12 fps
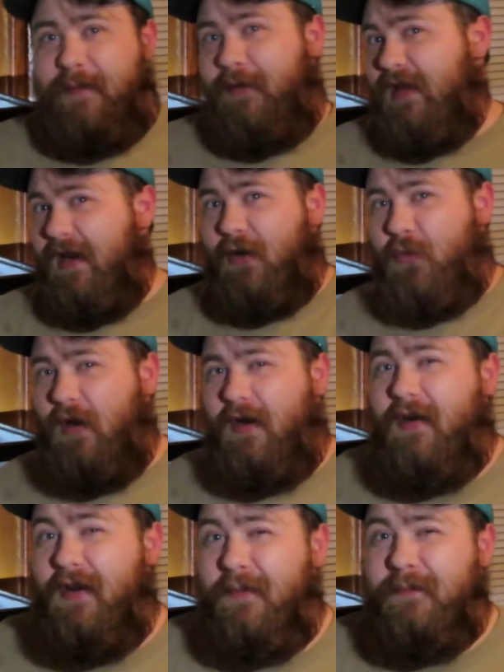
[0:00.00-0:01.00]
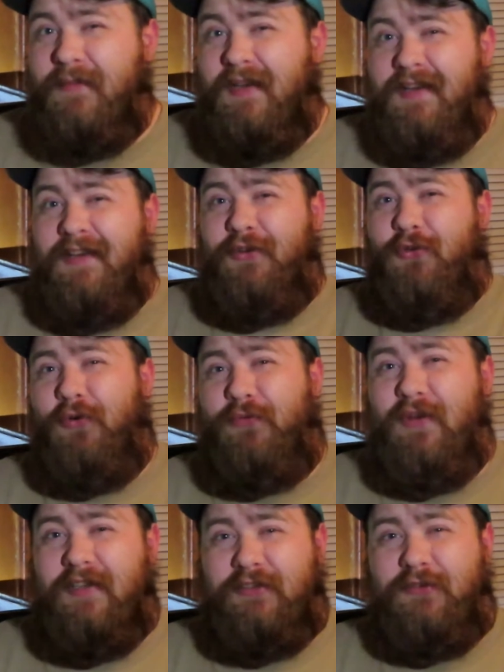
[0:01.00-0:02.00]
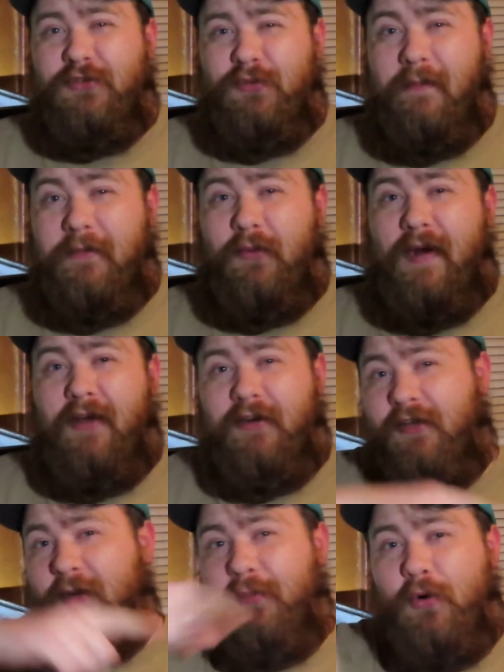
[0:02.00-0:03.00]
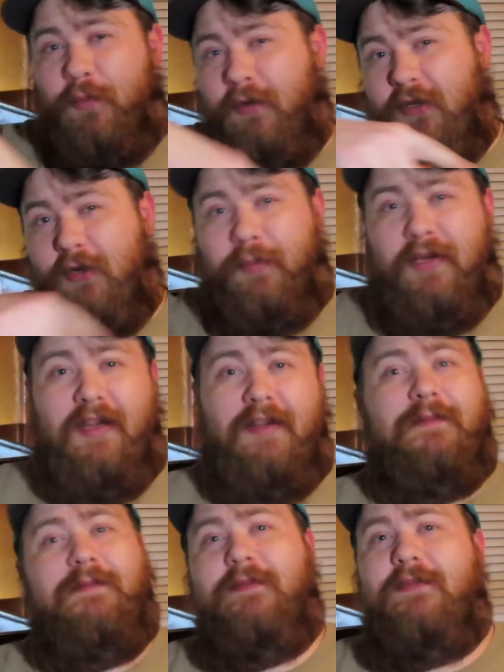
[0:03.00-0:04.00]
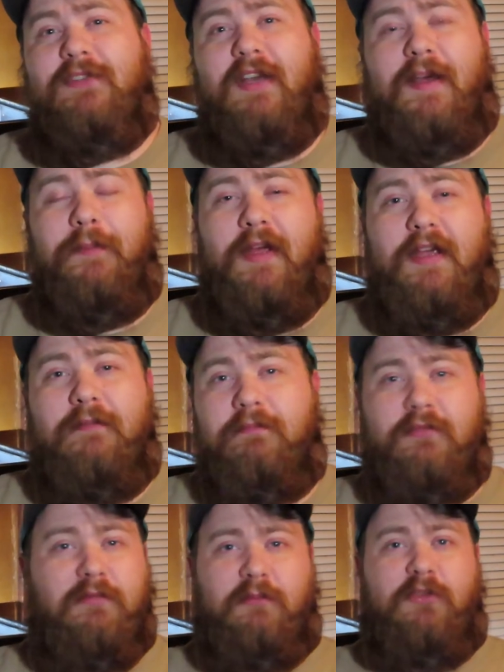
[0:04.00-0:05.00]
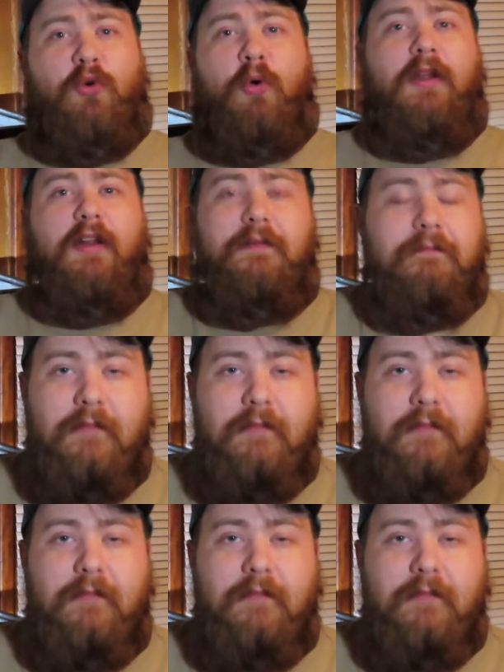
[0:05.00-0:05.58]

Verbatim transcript: time in that aquarium, your fish are swimming around and they're pooping their pee. It's like a big toilet.